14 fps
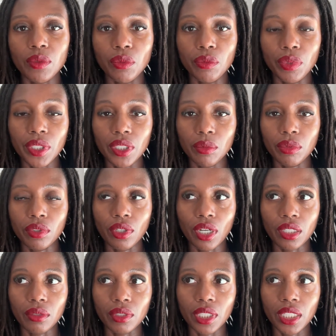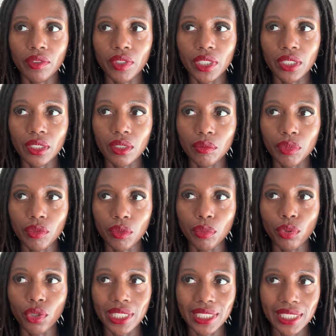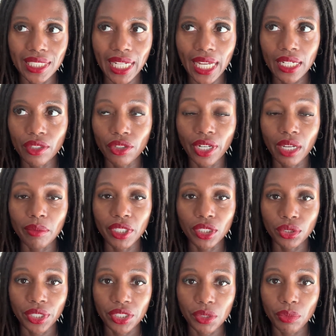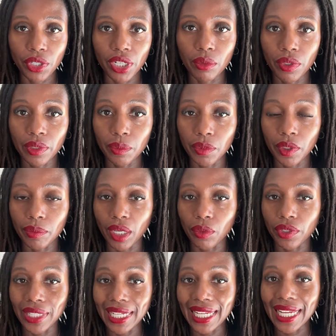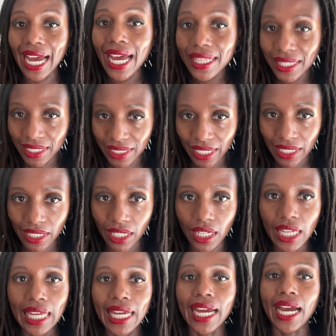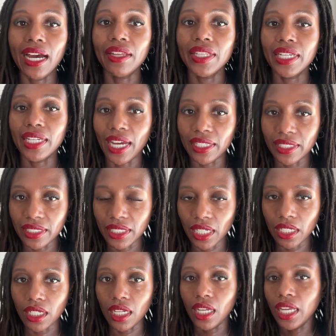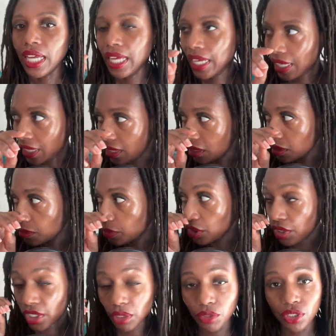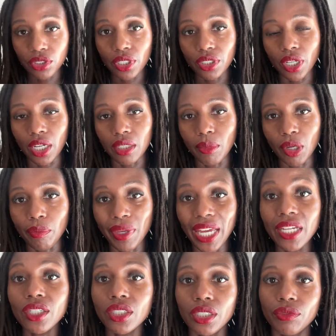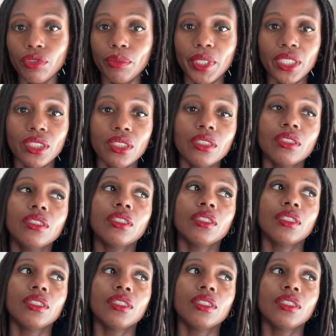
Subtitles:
when people are reporting data, they're not being transparent about where they got the data, how they got the data. And it's particularly when you start talking about patient information